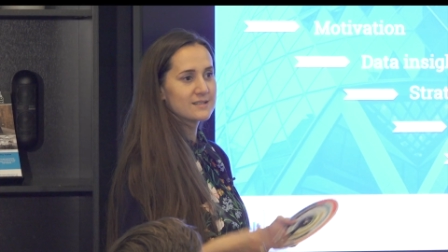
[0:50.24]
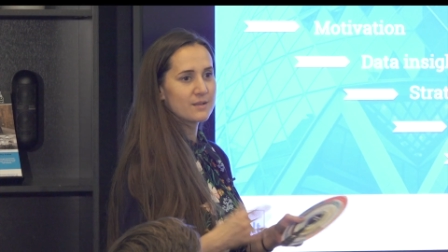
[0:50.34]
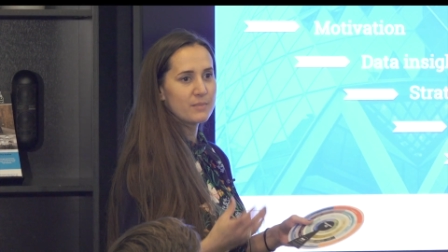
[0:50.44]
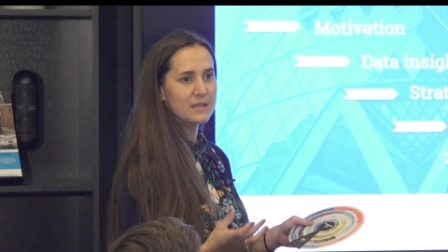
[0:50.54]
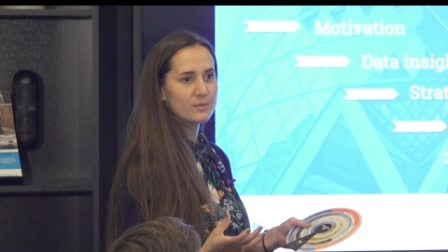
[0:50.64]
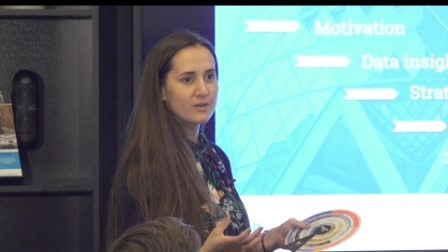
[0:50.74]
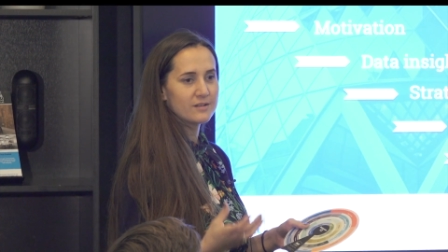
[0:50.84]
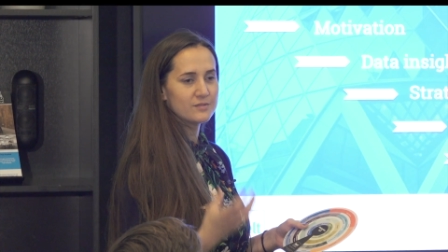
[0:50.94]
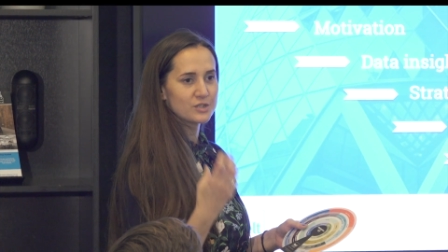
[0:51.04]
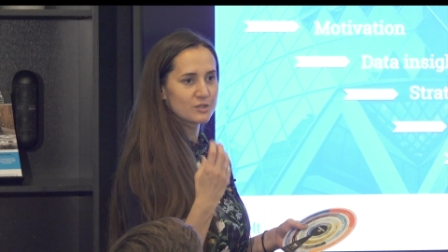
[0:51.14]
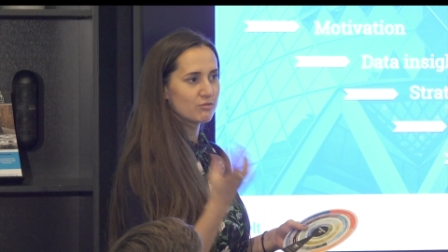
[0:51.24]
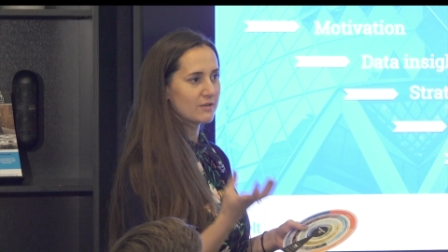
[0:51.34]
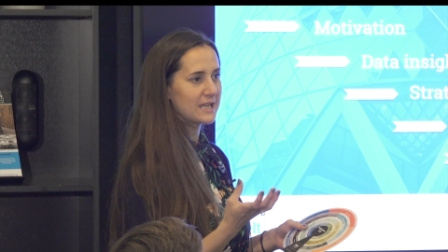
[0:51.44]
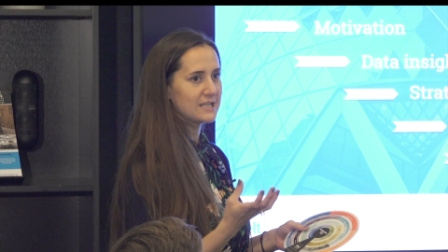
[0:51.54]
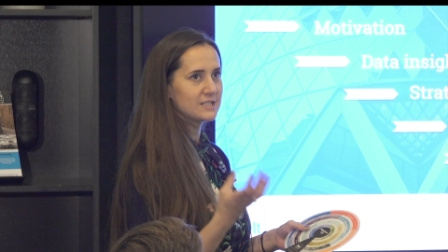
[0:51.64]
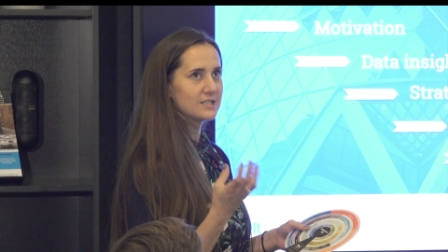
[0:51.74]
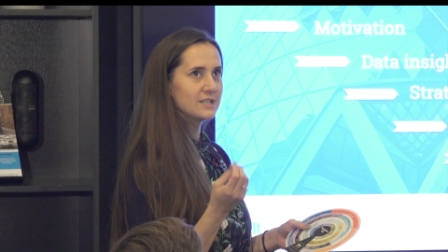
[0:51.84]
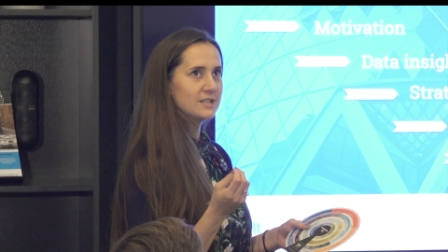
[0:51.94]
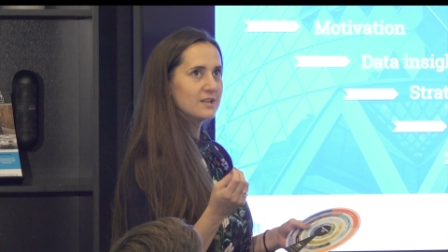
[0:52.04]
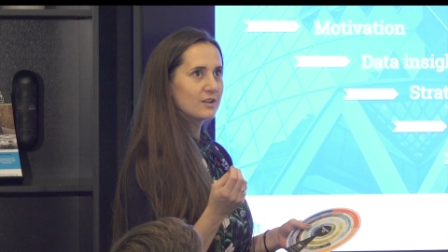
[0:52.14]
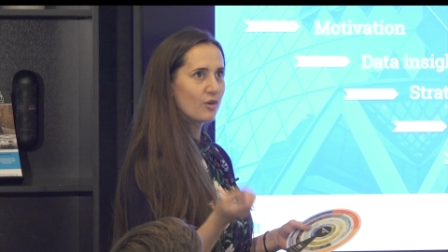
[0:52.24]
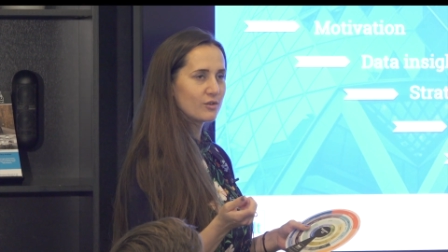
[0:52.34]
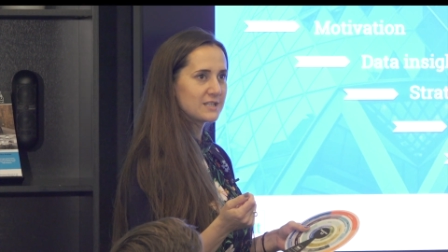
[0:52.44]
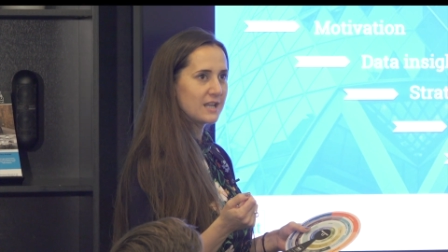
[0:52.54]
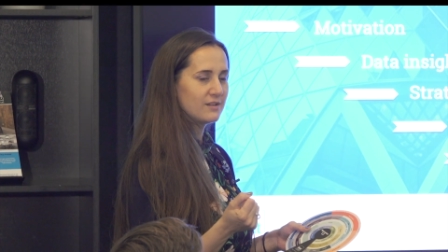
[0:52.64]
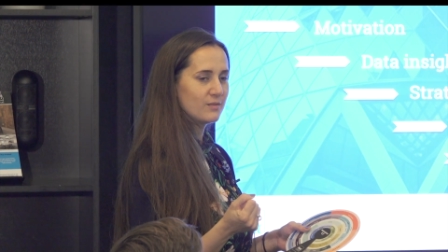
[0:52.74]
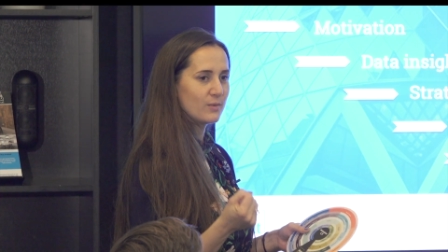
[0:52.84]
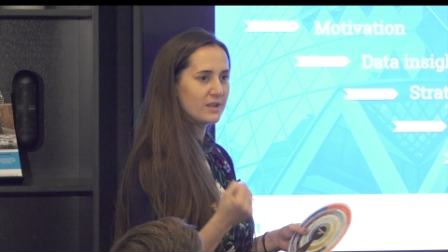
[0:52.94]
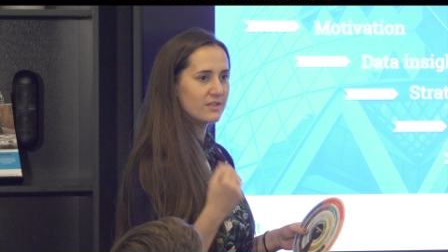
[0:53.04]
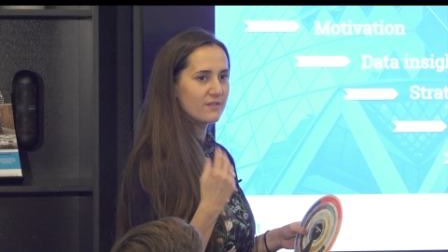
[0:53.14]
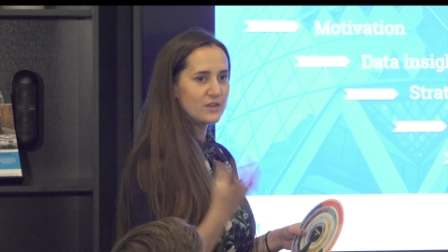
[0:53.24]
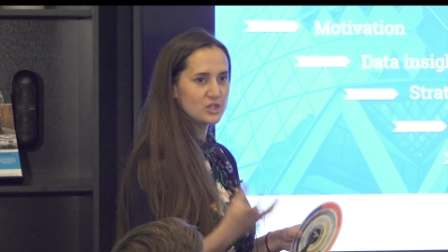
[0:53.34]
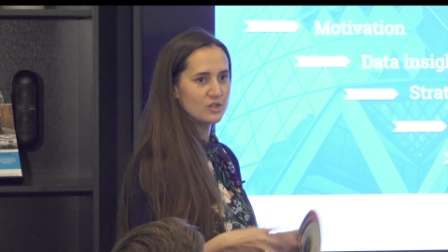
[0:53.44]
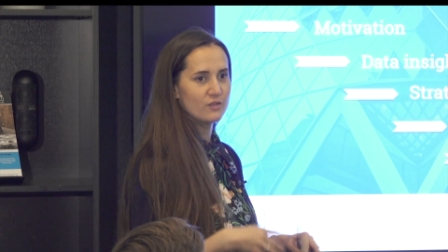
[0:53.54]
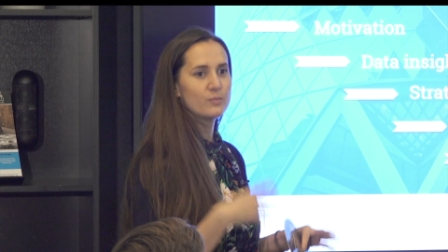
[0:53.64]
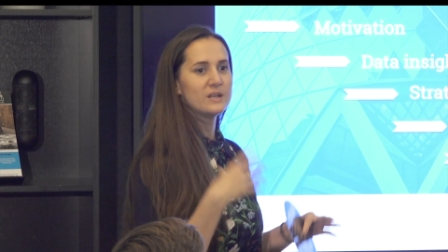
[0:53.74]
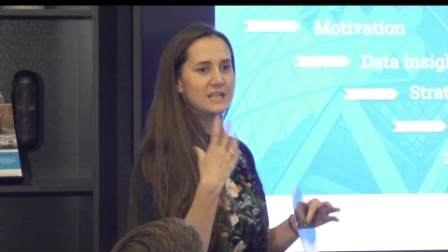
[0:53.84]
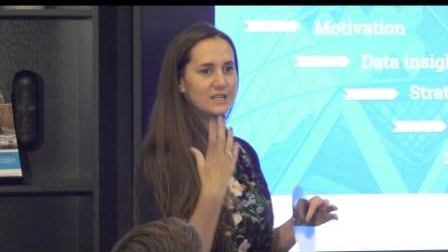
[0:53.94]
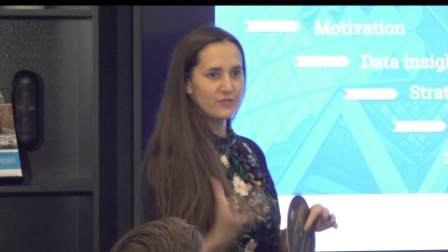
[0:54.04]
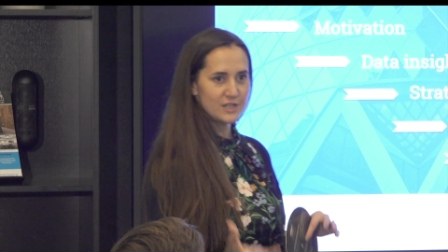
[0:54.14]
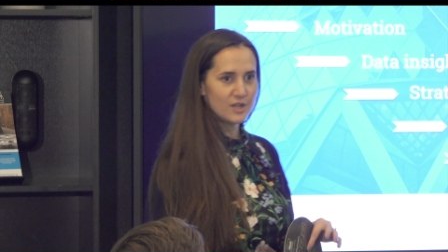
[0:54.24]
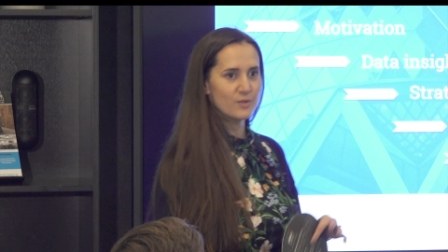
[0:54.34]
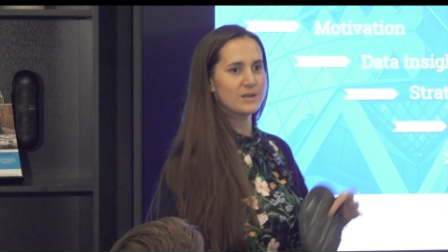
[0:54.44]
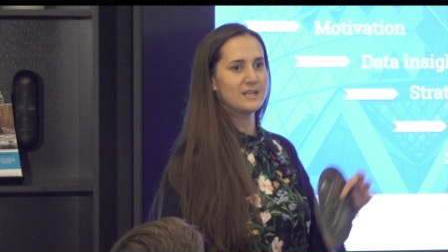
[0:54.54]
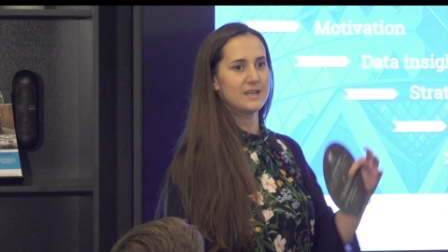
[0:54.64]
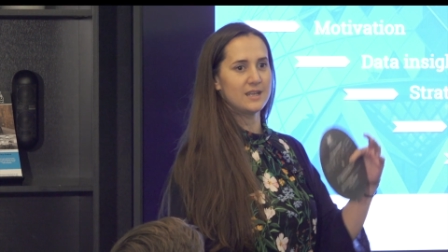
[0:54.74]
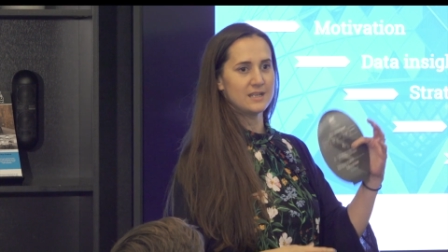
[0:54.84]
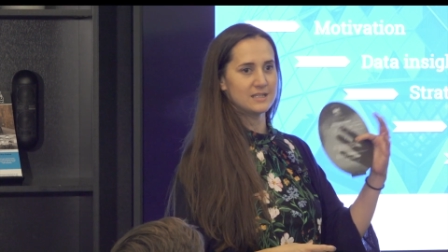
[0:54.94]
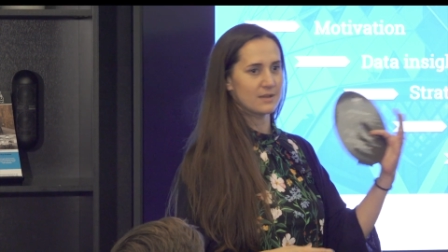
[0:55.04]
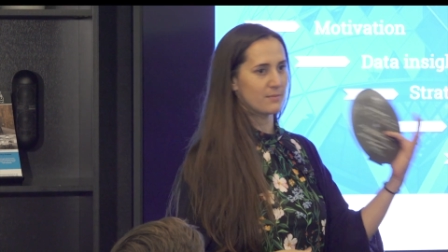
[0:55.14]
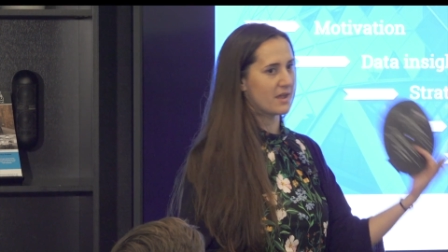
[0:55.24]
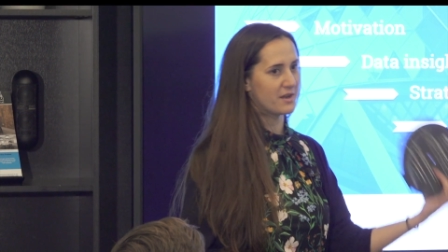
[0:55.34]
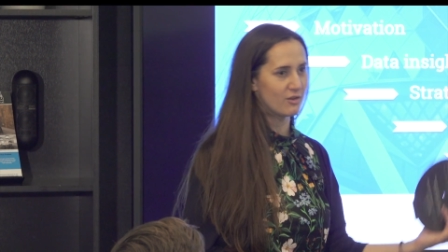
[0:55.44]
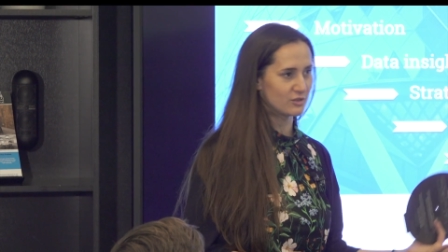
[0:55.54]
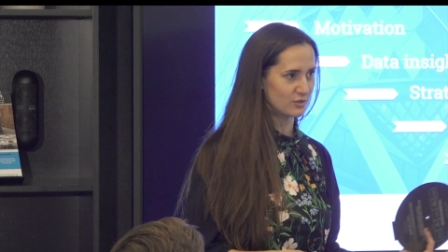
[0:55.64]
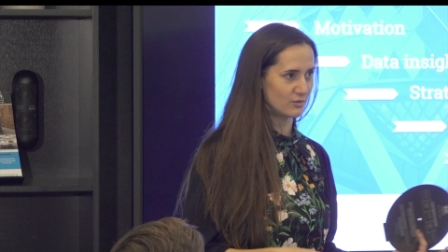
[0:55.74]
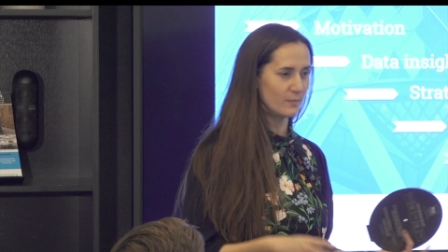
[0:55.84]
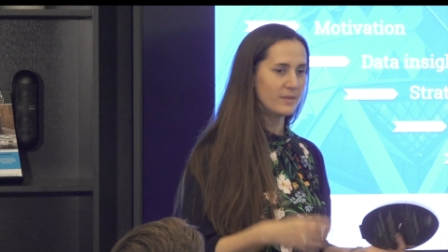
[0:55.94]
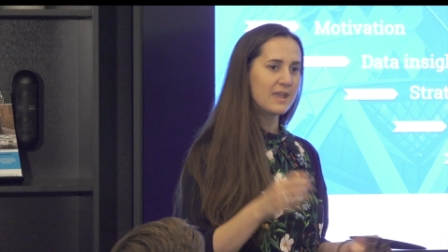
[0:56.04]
Some people kind of just create content with a vision of, we need a video, we need an article,